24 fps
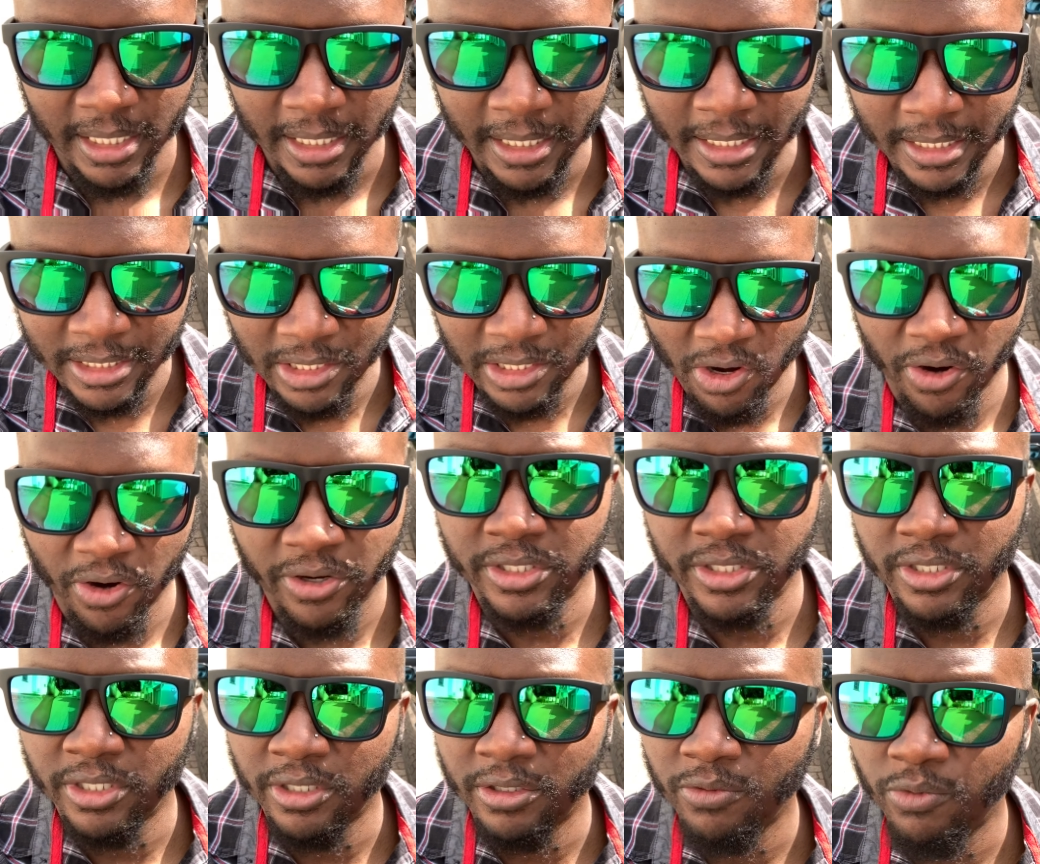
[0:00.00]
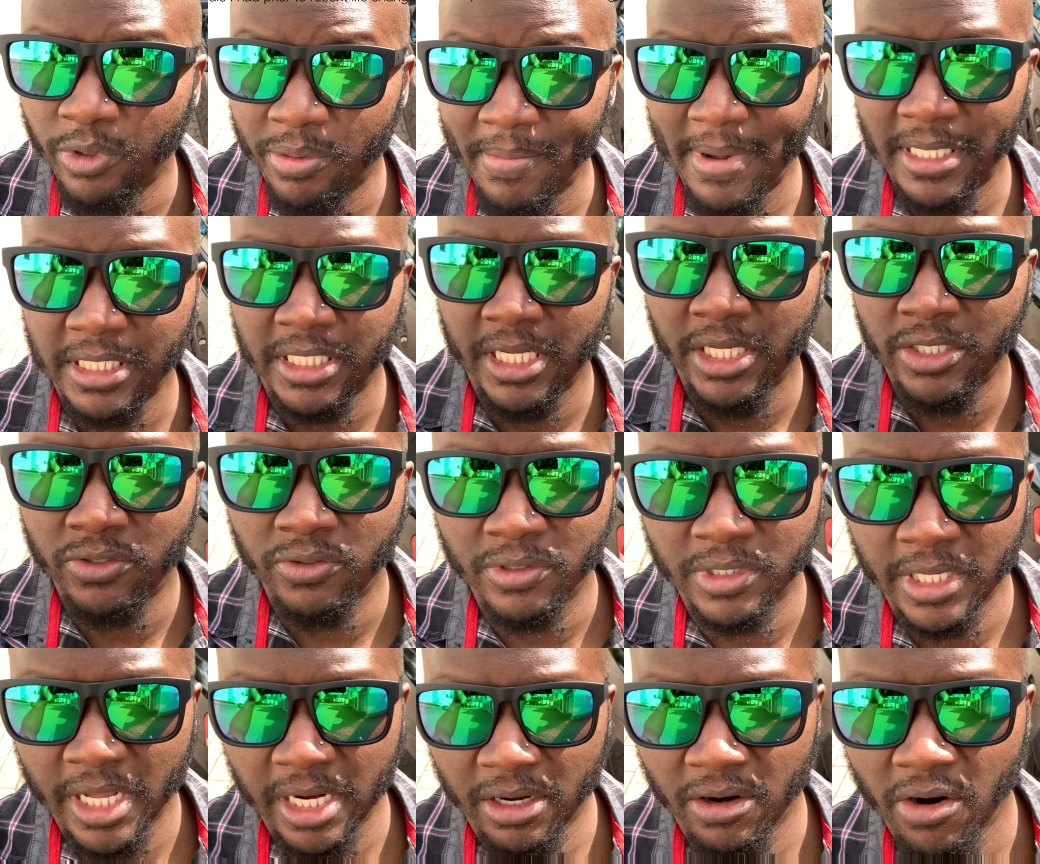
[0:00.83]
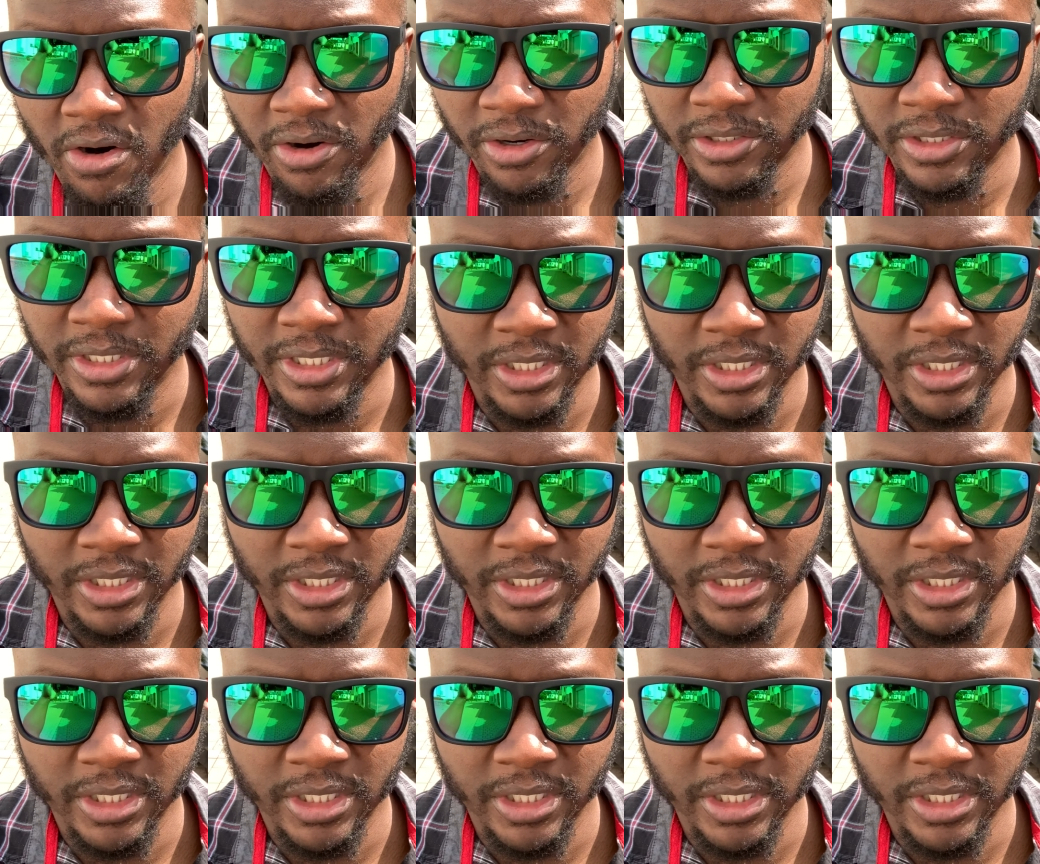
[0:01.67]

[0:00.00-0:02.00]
It's hard to, with my schedule, it's kind of hard to